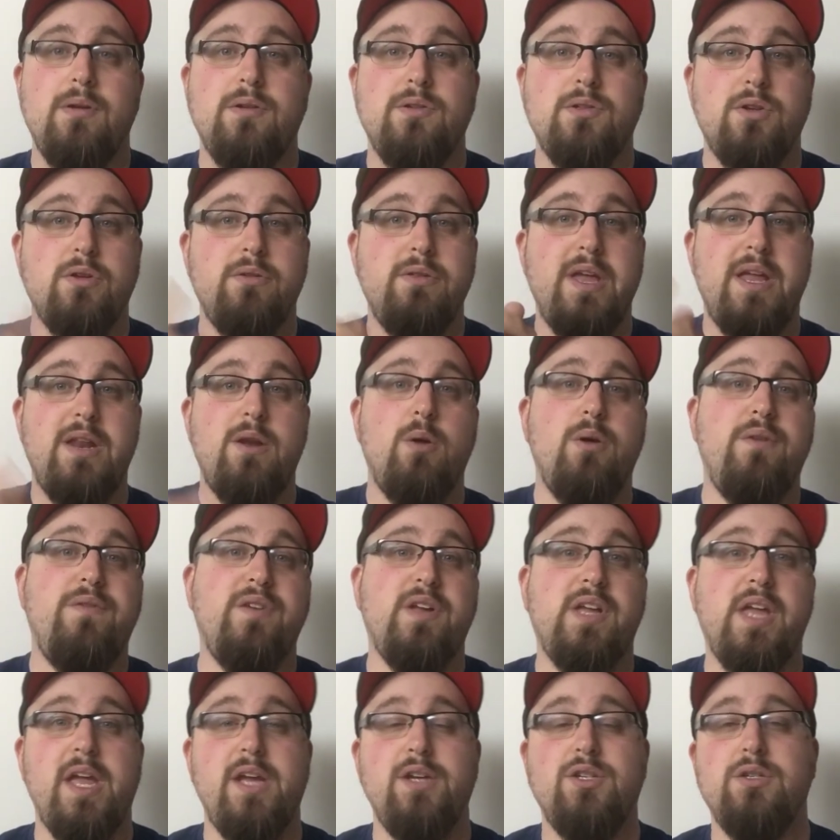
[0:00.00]
Turn that
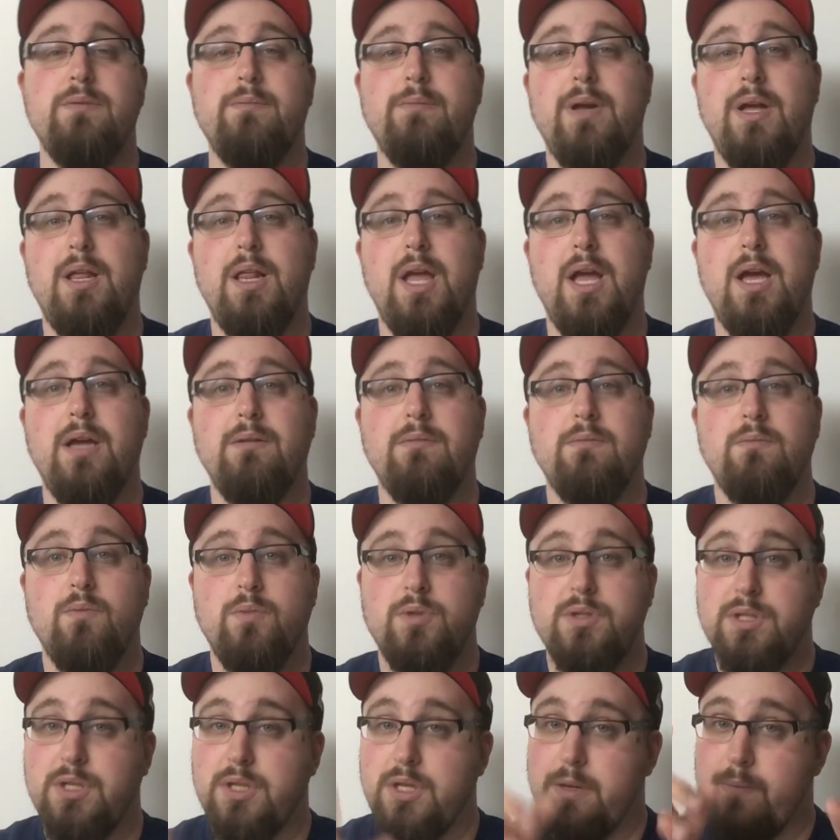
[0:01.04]
notification bell on.
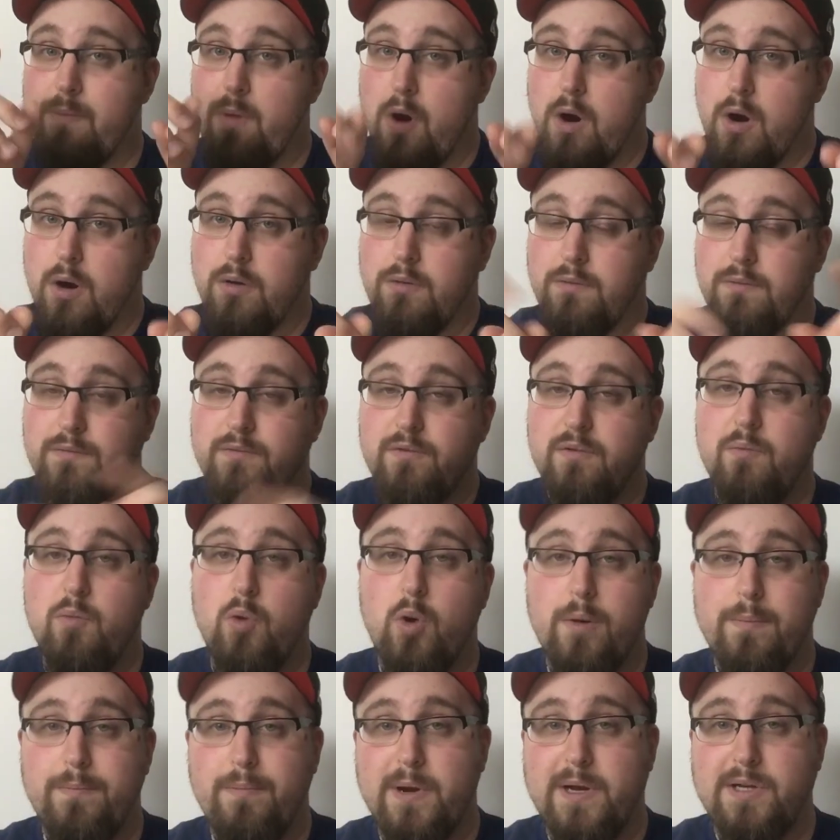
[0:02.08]
See you tomorrow for
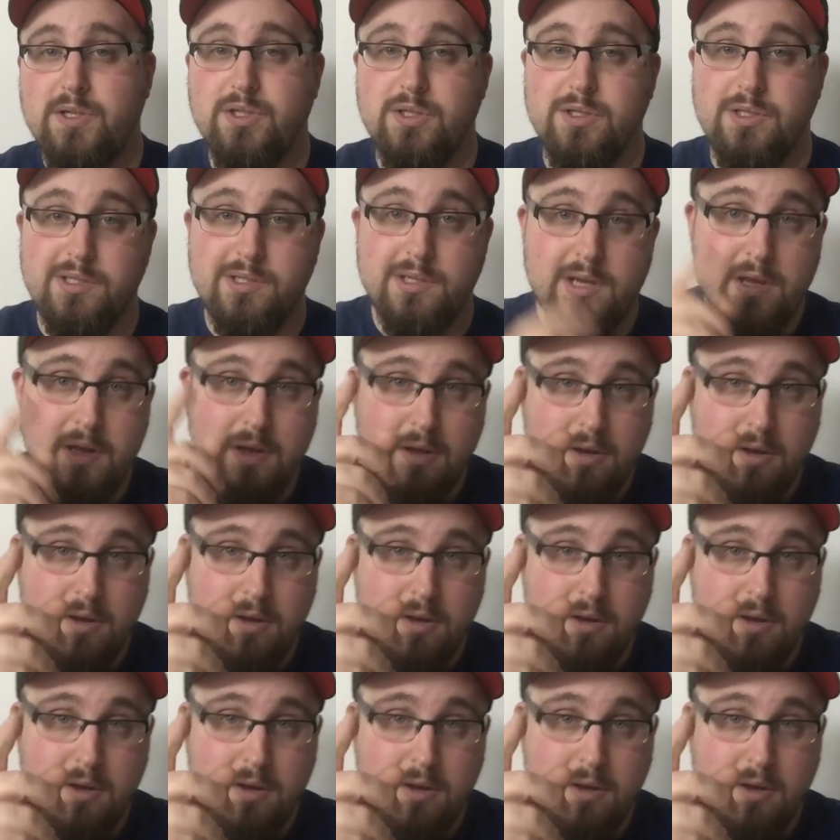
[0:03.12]
more impressions